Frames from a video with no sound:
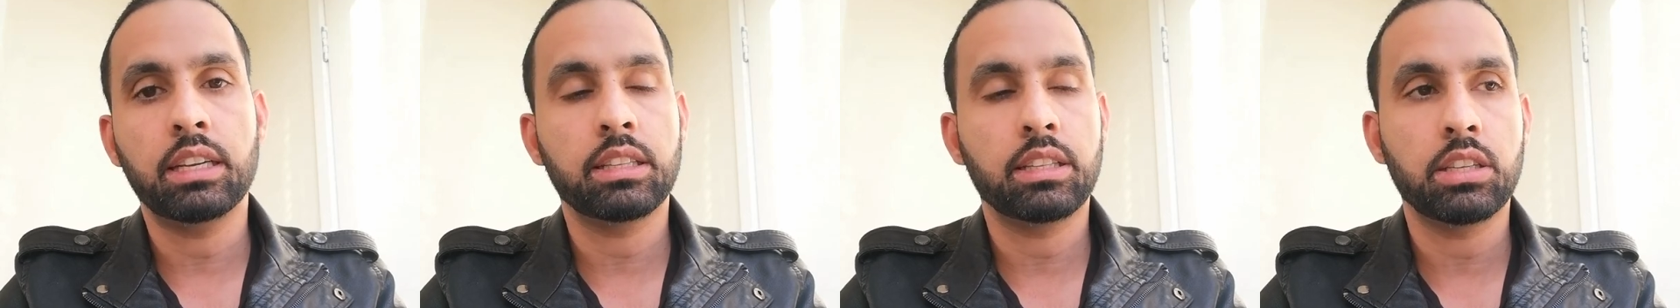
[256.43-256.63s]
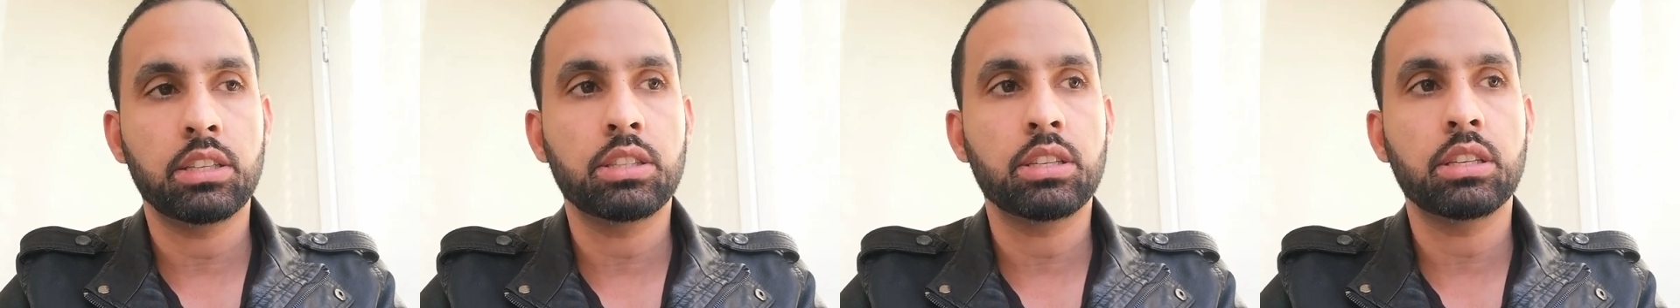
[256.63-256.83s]

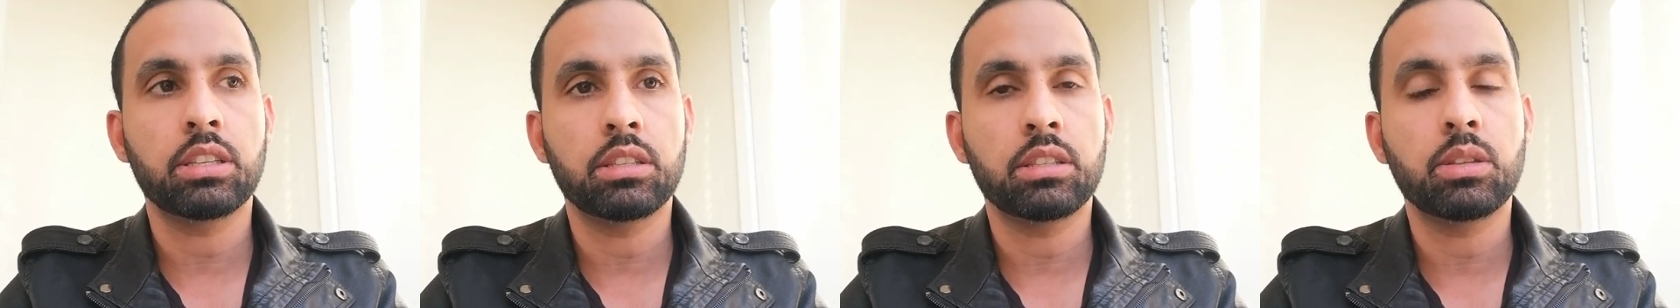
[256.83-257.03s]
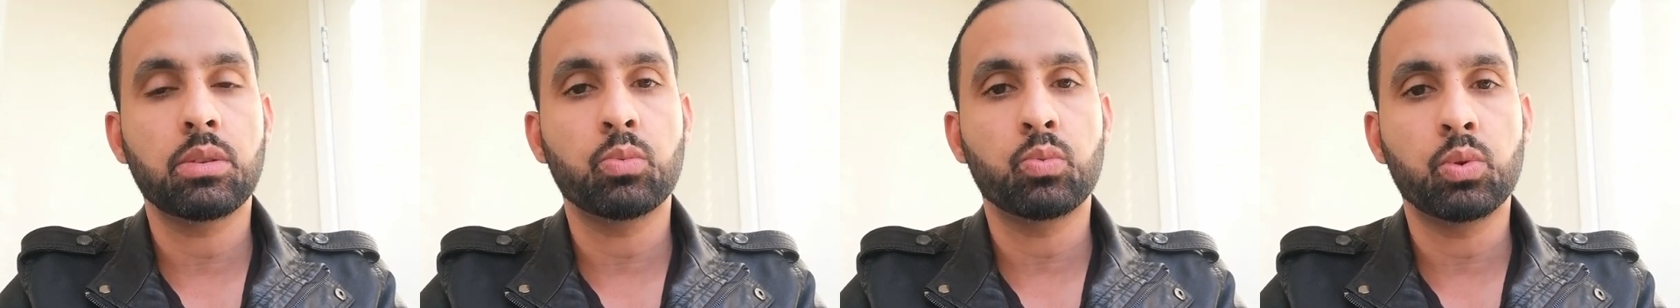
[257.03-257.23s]
and
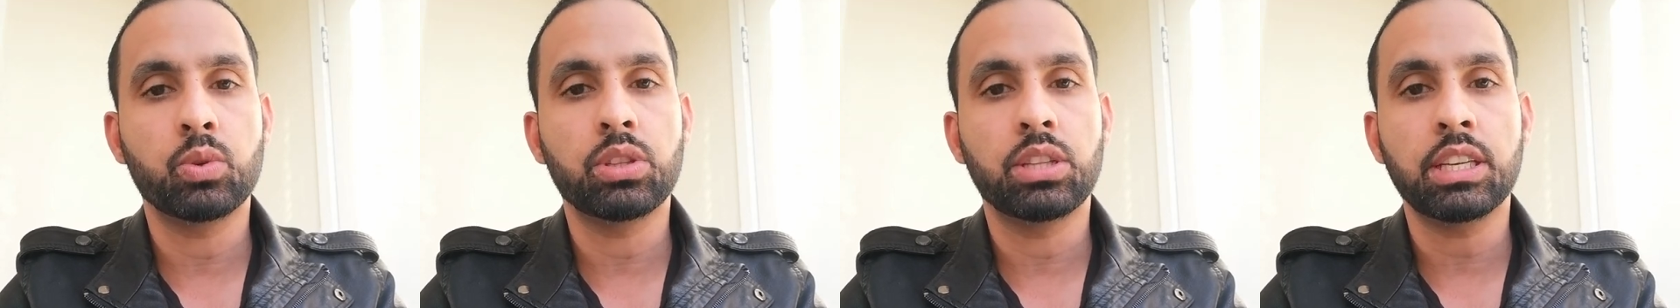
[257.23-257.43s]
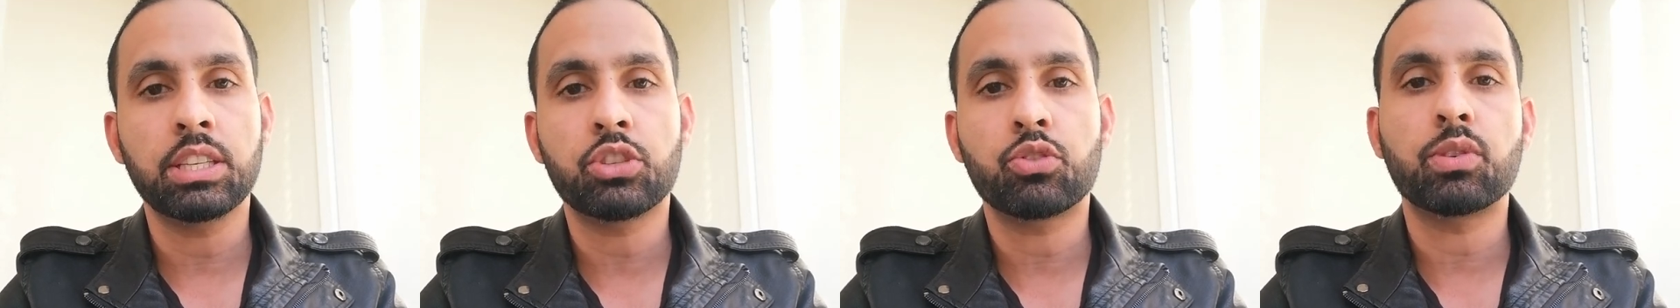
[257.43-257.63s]

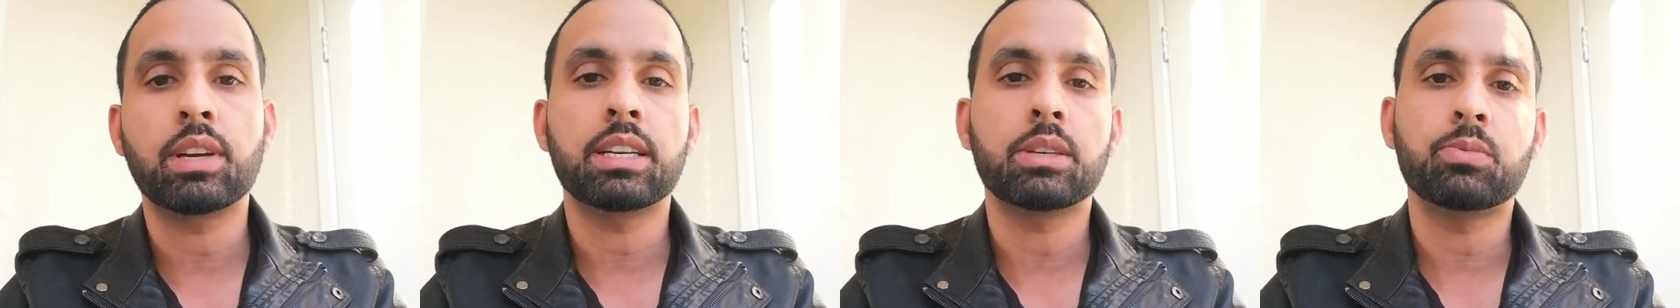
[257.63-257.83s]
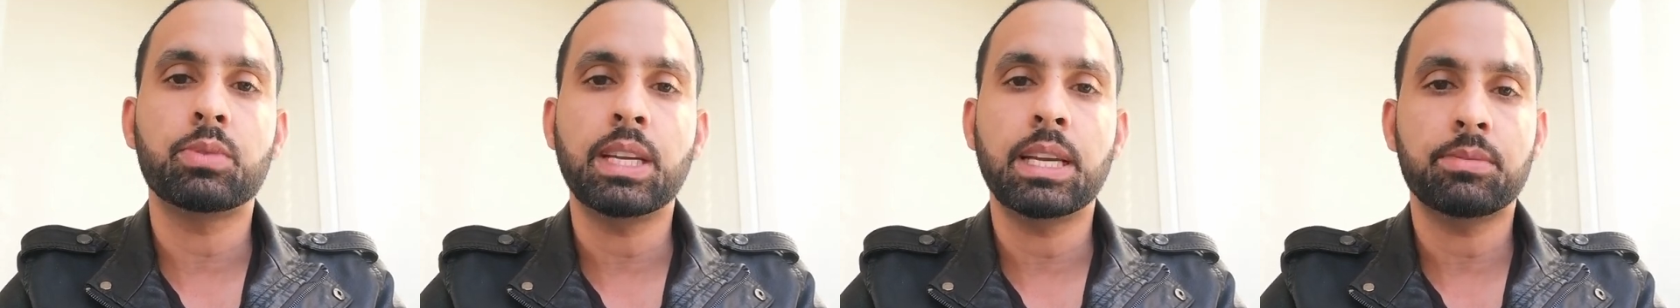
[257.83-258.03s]
this
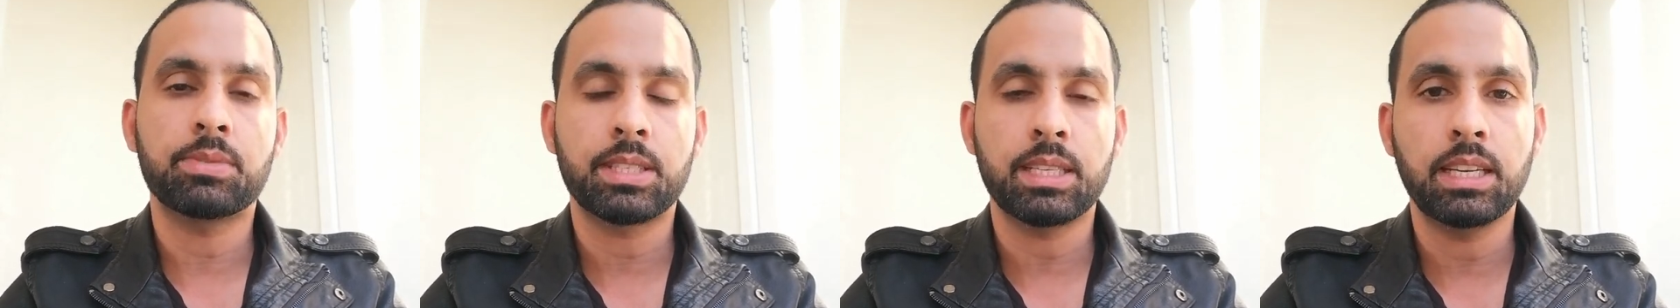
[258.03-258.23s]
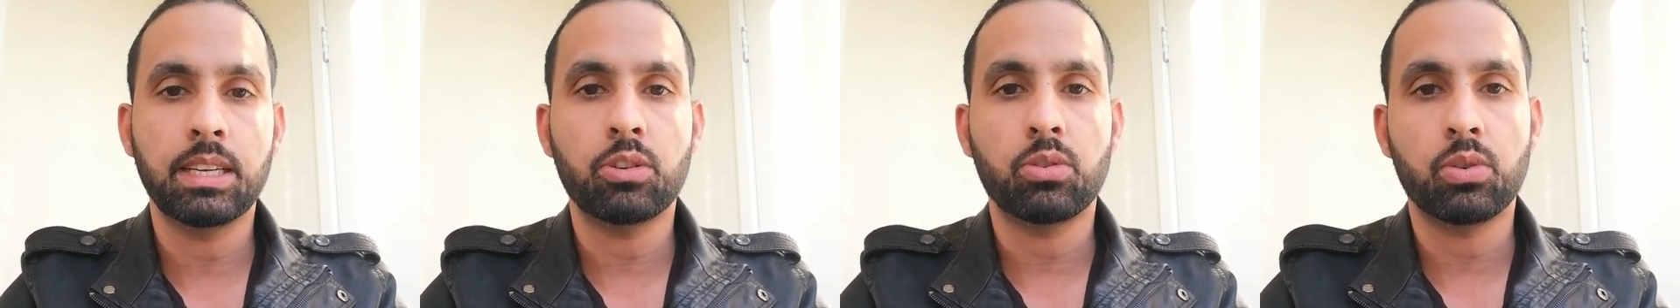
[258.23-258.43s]
trend we have
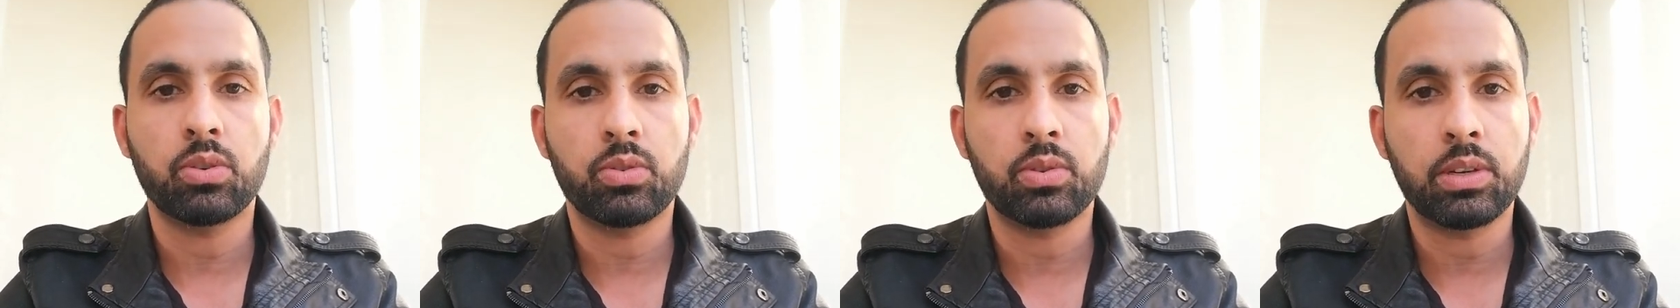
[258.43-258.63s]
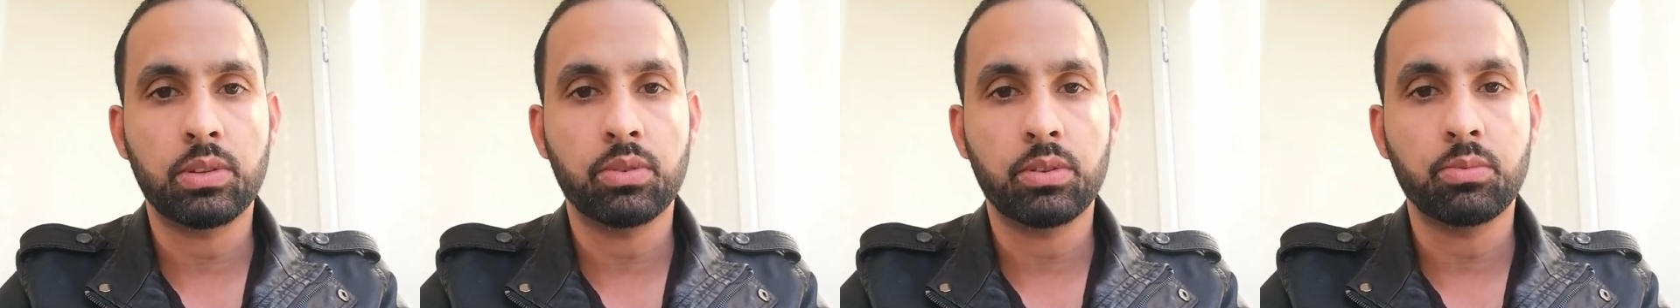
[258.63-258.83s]
seen all
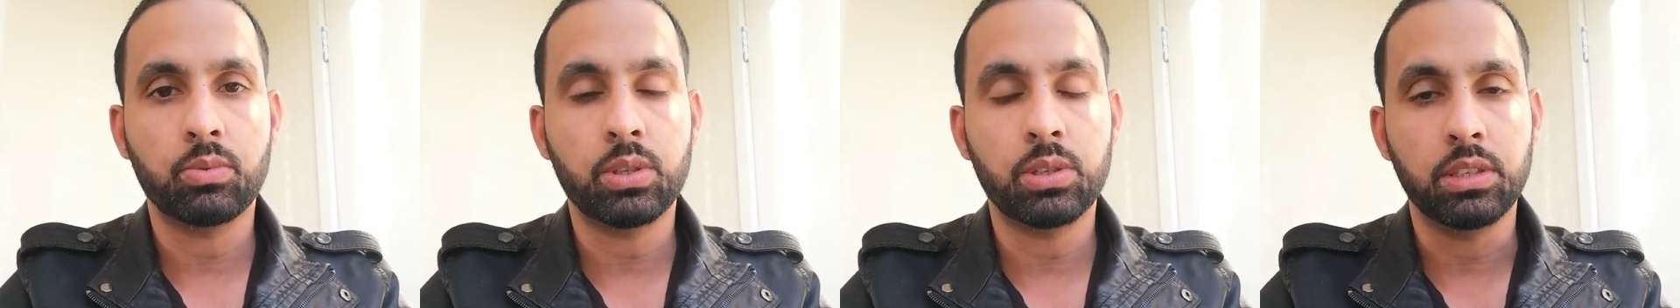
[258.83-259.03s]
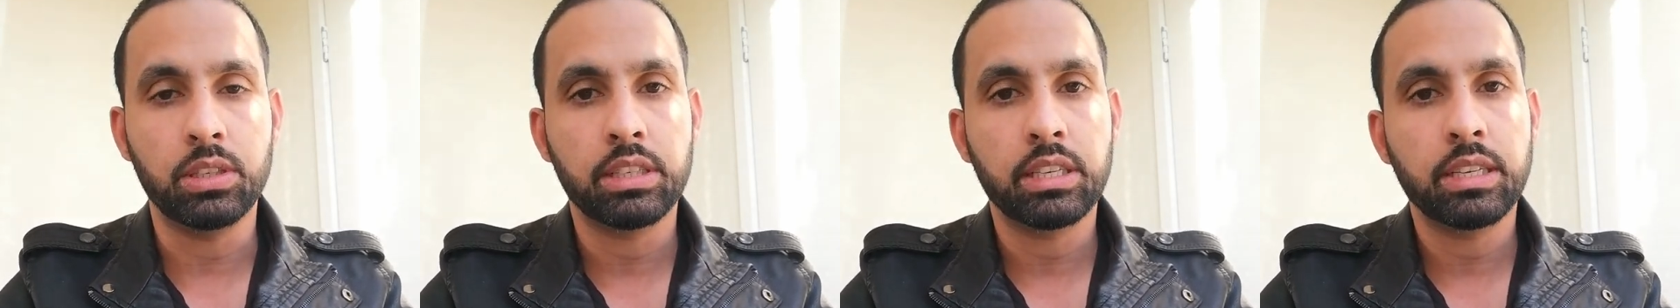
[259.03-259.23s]
around the
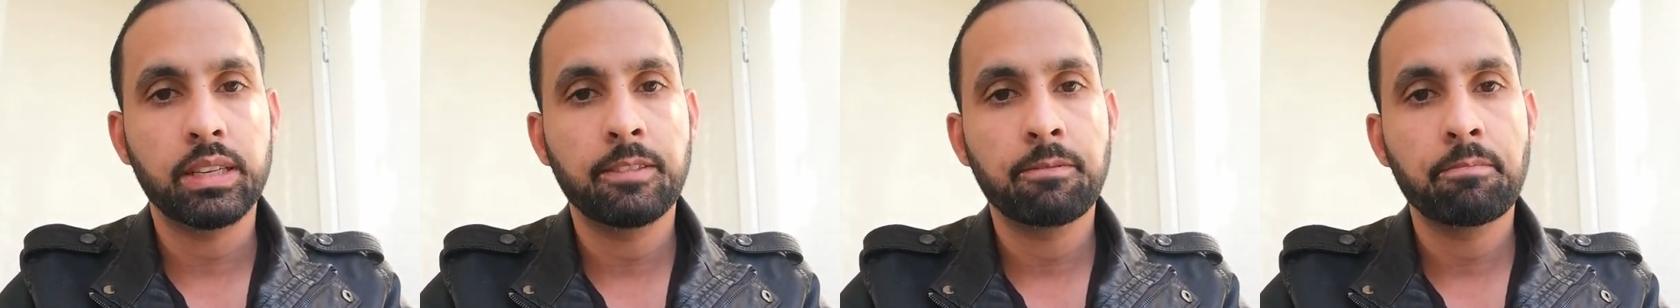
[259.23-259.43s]
world.